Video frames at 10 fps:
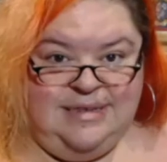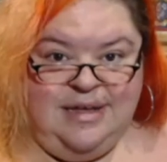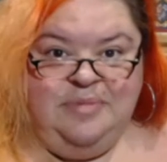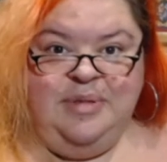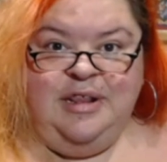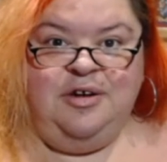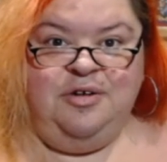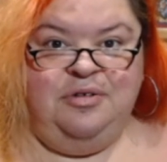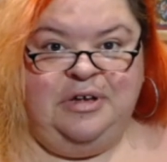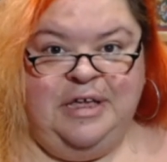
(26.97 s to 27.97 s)
I'm Layla
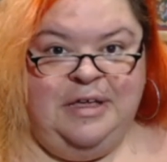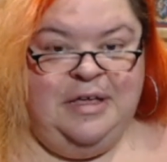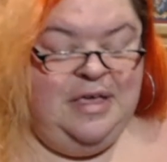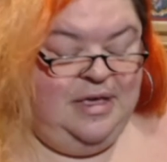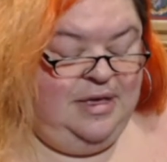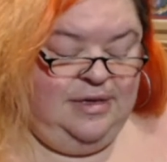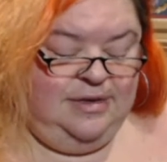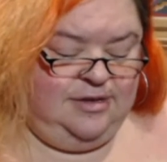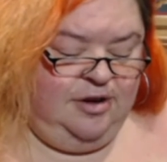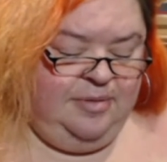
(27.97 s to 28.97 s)
Croca.
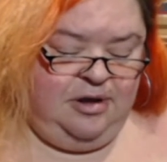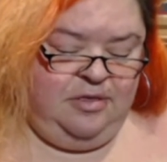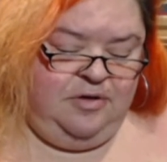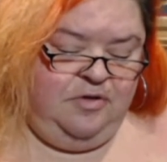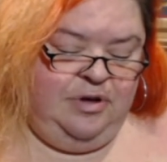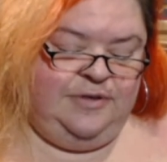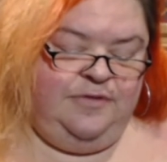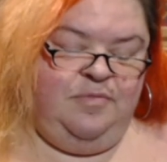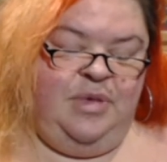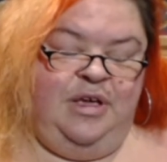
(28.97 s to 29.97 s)
Sorry about all the noise
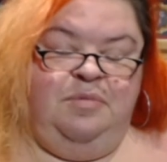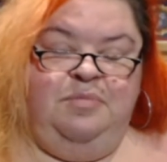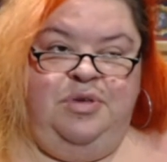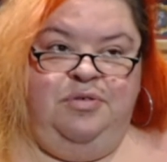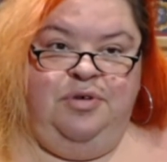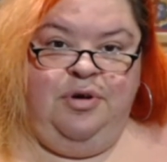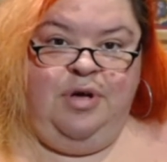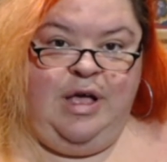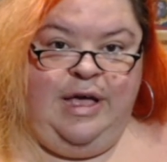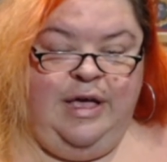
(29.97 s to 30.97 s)
from my computer.
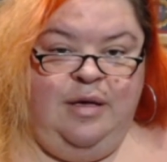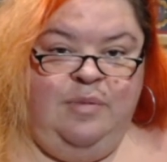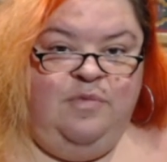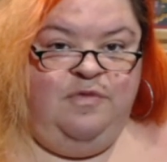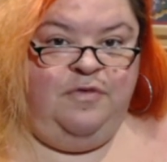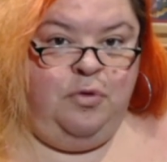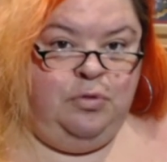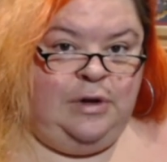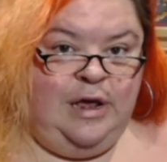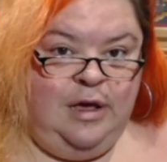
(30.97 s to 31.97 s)
I am
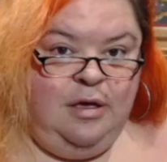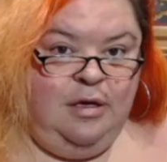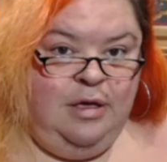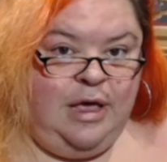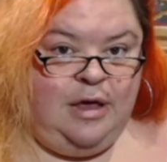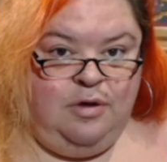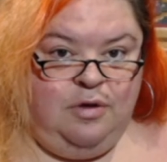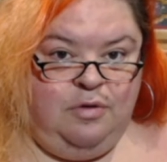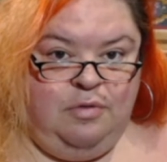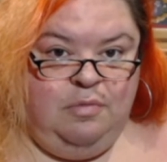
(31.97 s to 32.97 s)
folding at
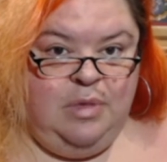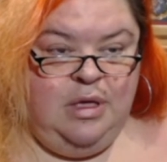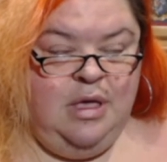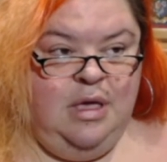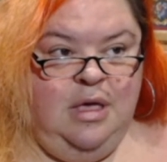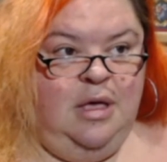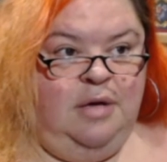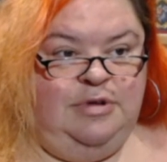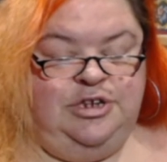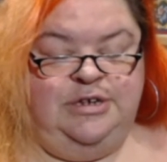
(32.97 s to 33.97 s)
home,
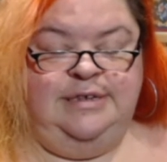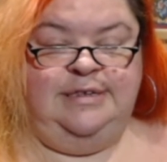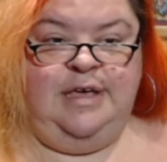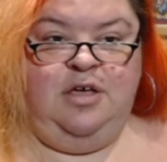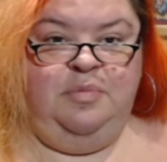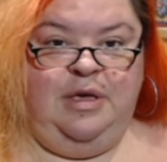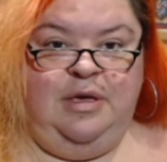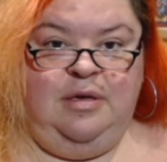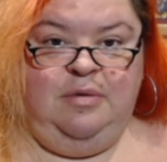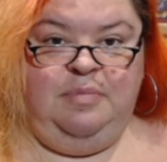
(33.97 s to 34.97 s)
which is
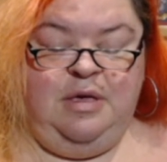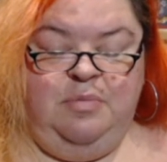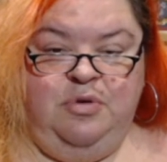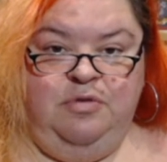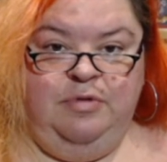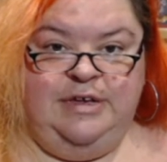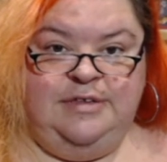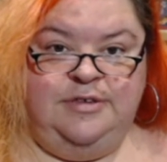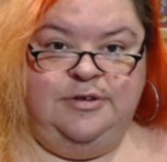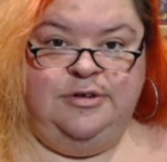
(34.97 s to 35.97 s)
helping people
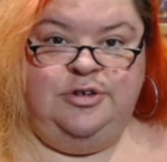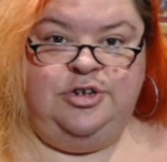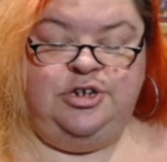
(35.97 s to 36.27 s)
research